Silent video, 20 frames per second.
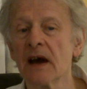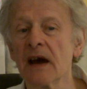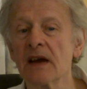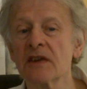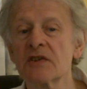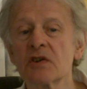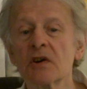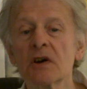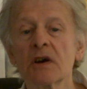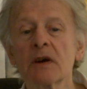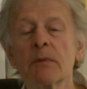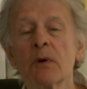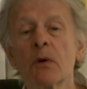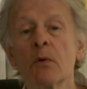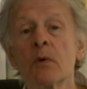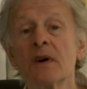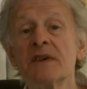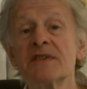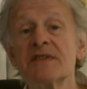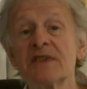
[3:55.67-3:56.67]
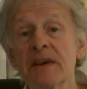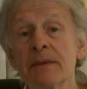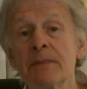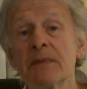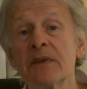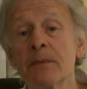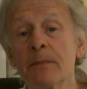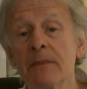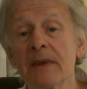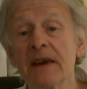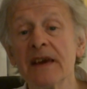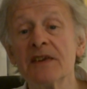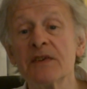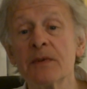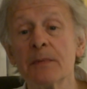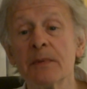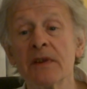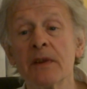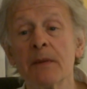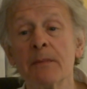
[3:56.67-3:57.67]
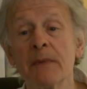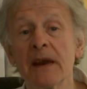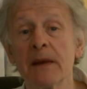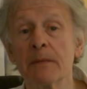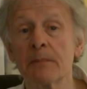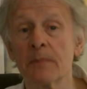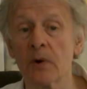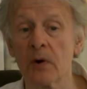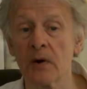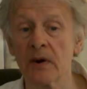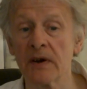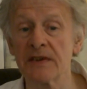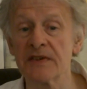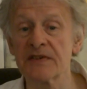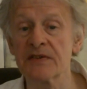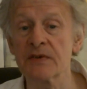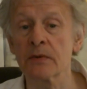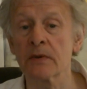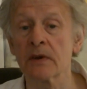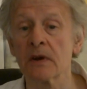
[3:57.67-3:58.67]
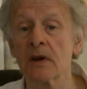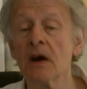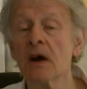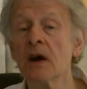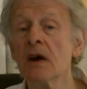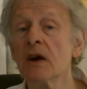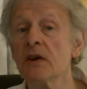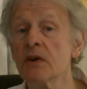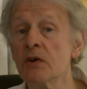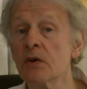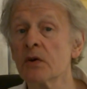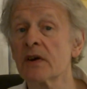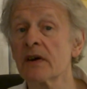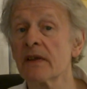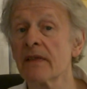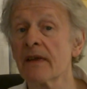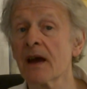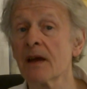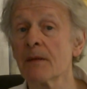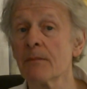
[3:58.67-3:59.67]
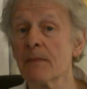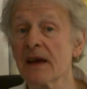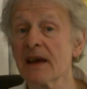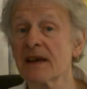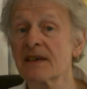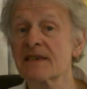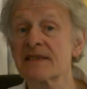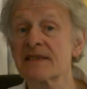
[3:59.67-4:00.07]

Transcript: and talk about what seemed to me to be the main points, so that you can then make